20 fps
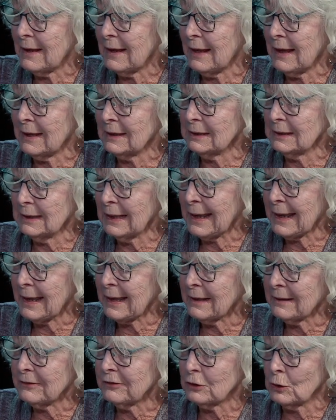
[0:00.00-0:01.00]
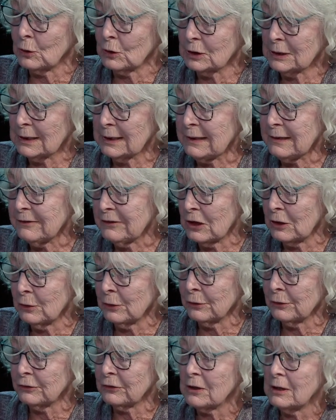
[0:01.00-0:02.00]
and lands or
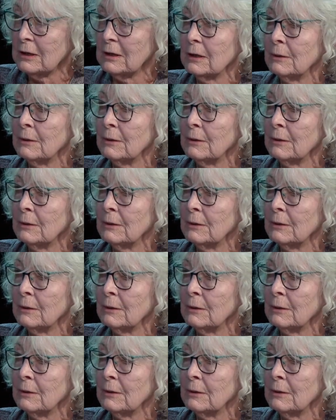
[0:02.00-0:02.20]
leaseholds